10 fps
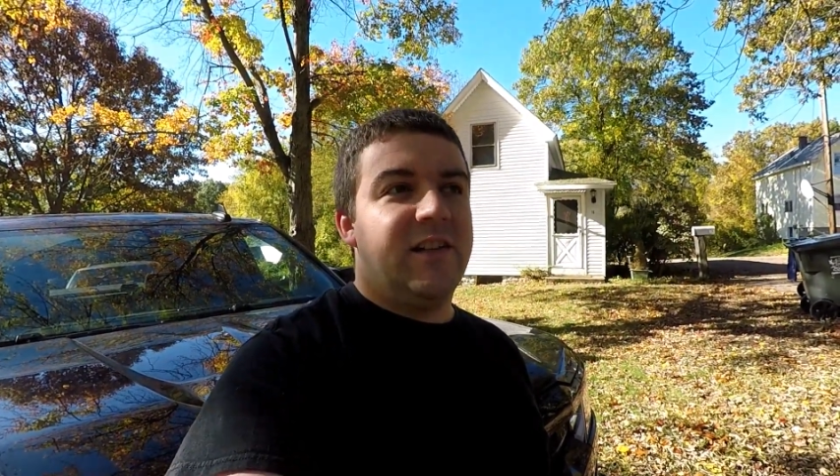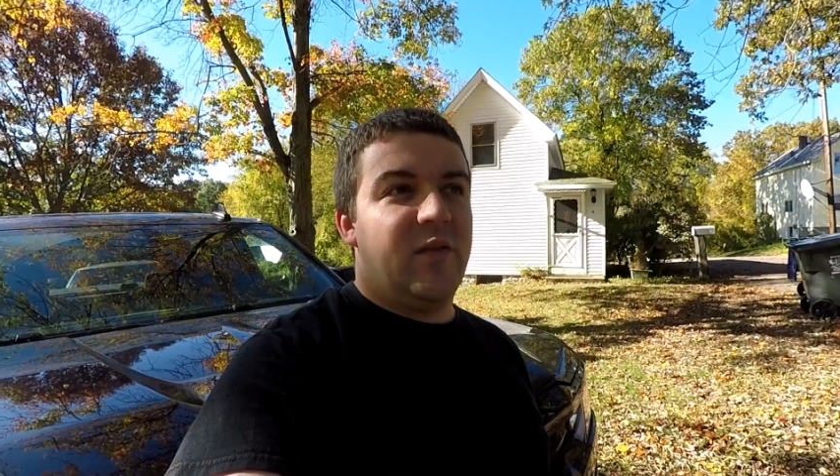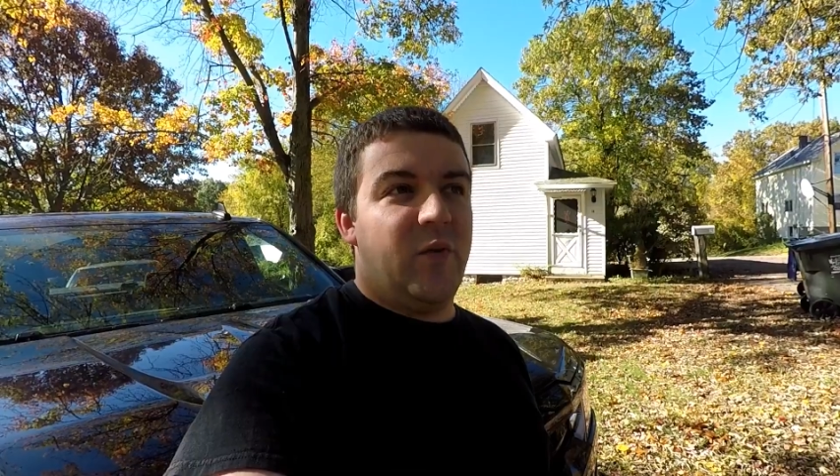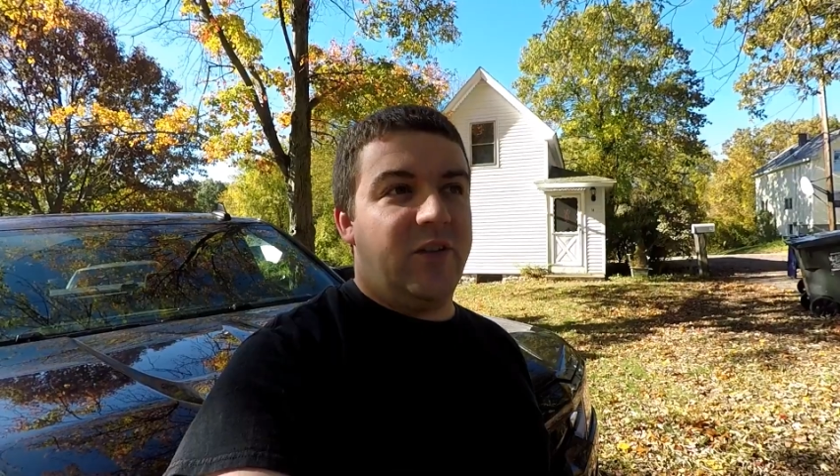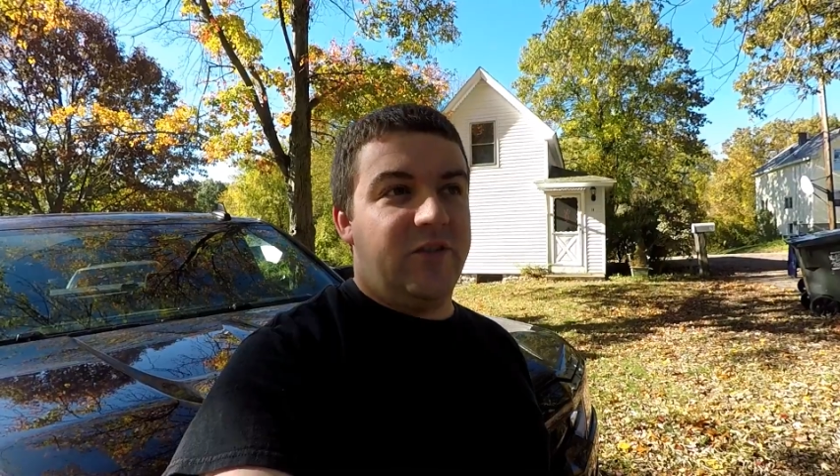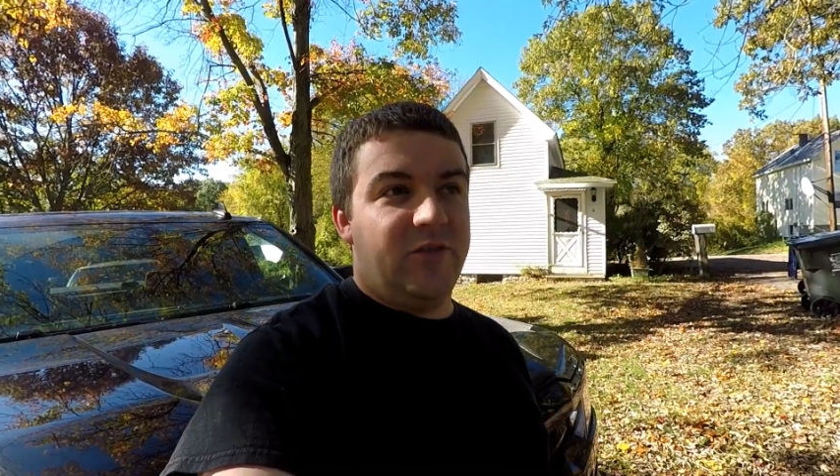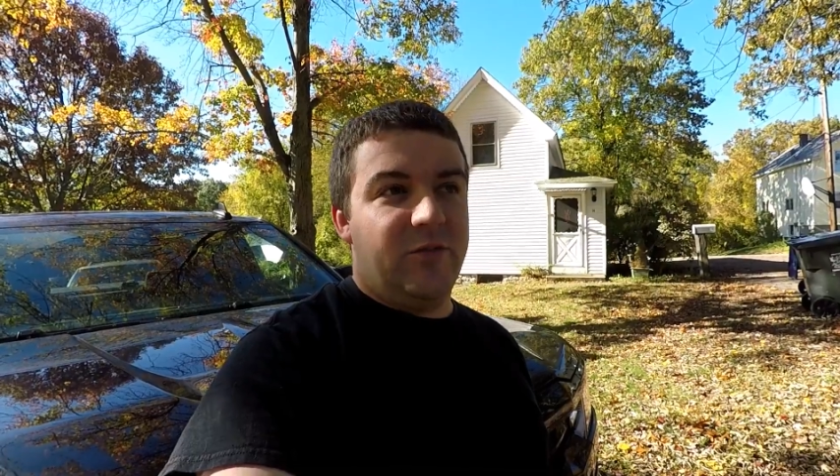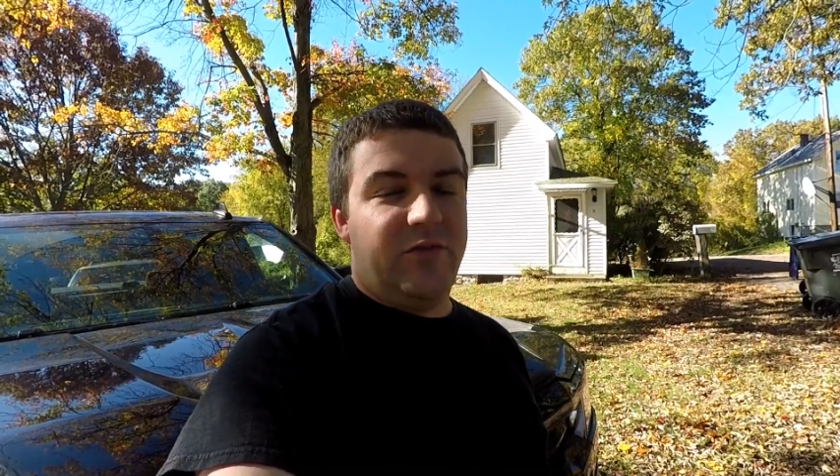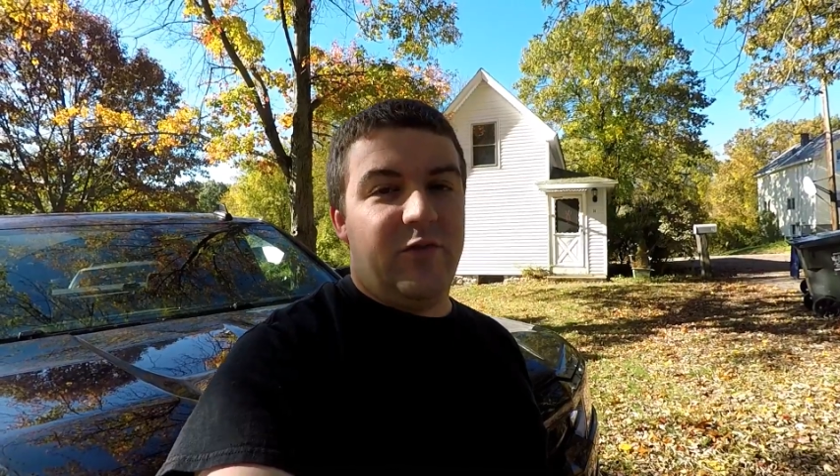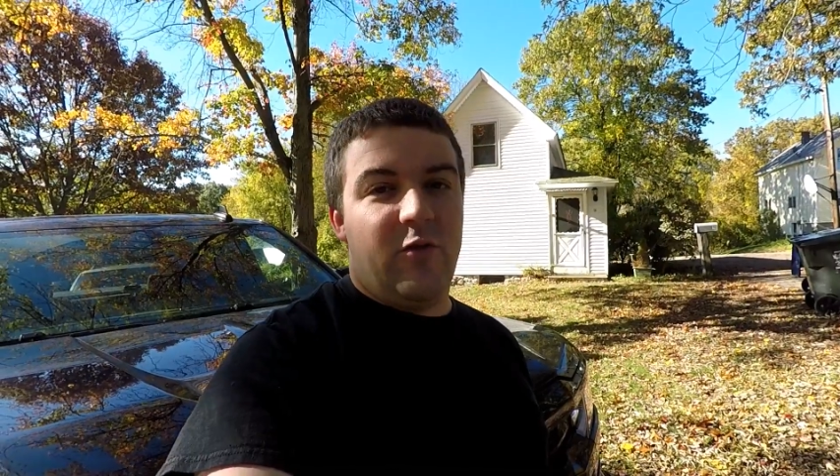compared to
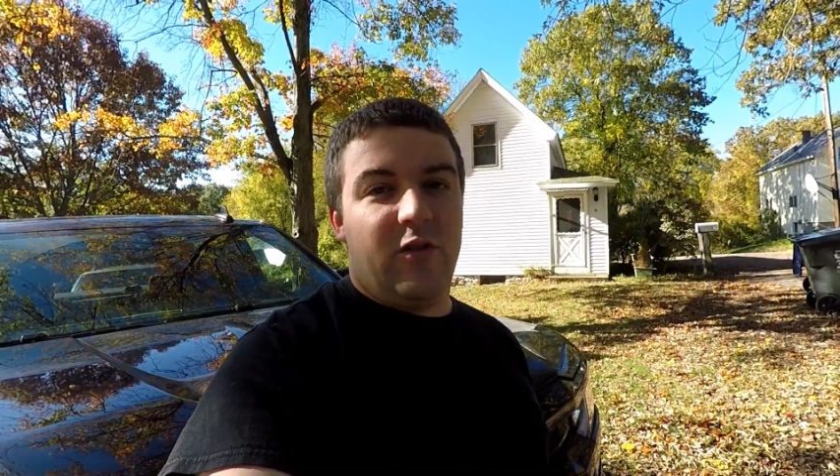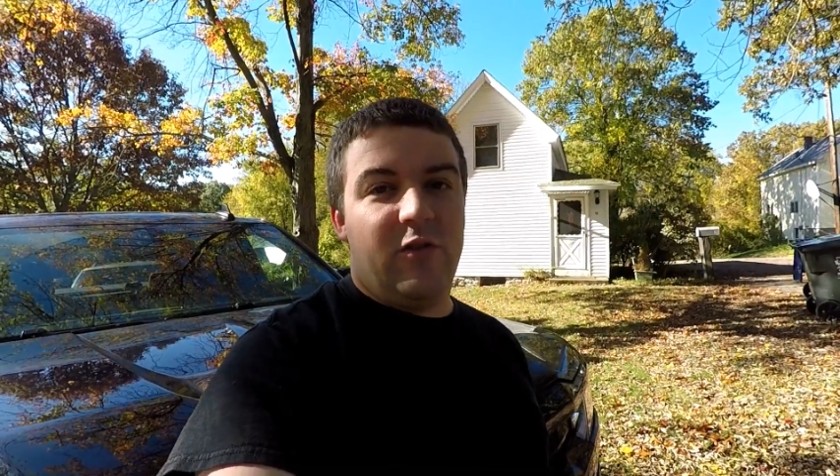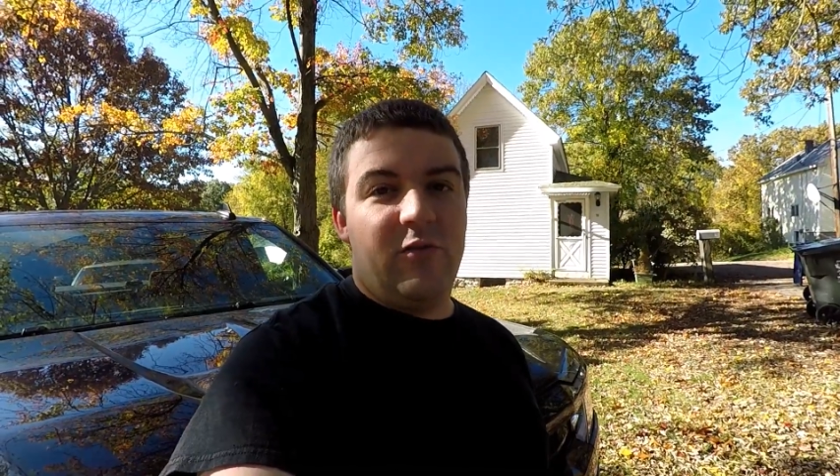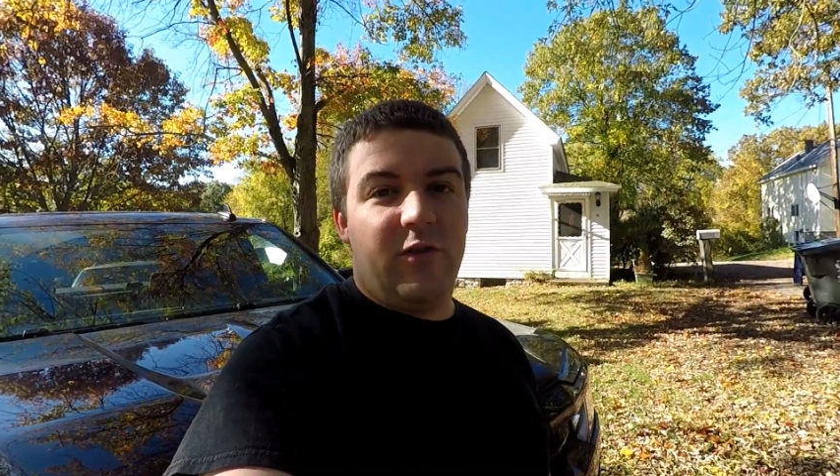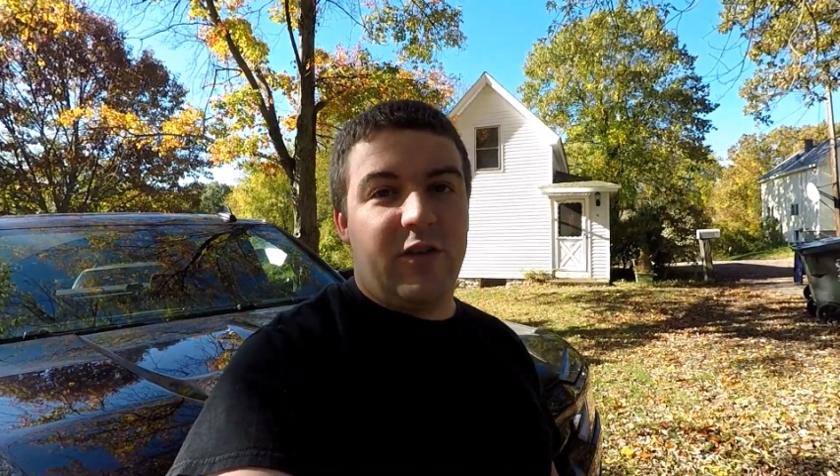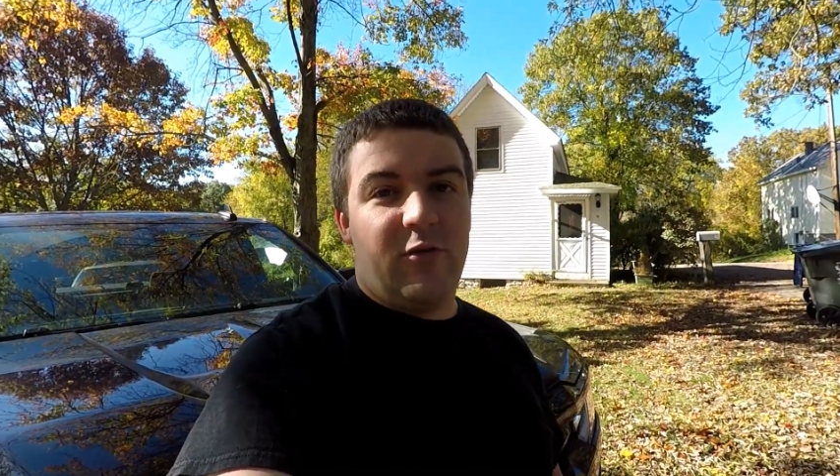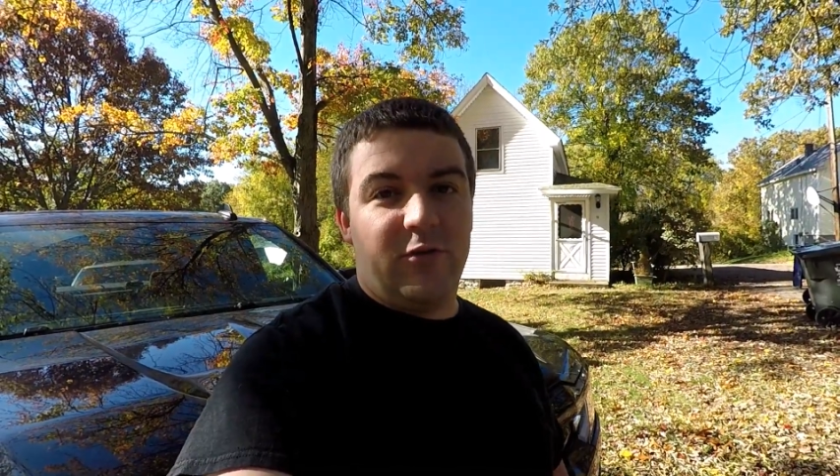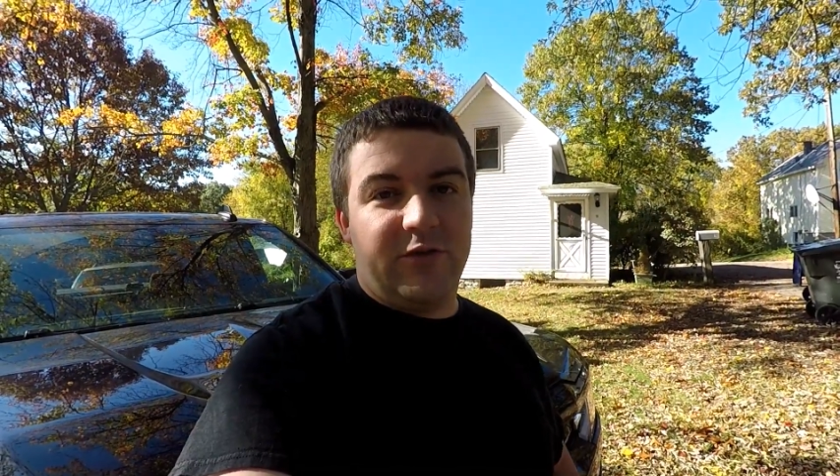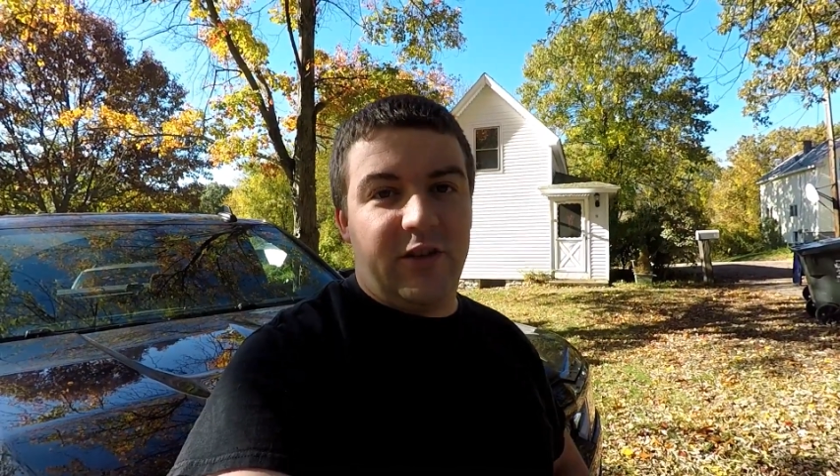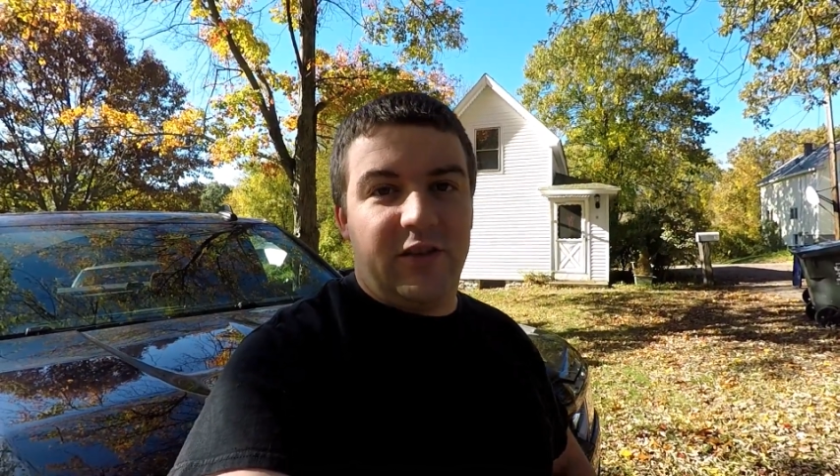before with a
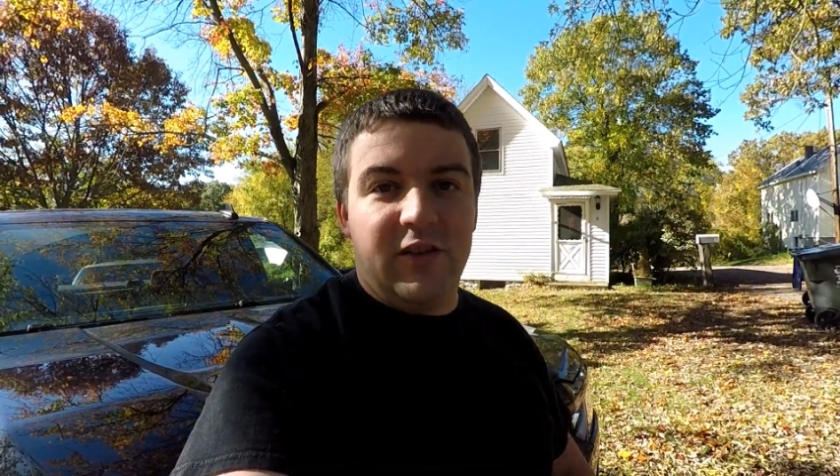cold start.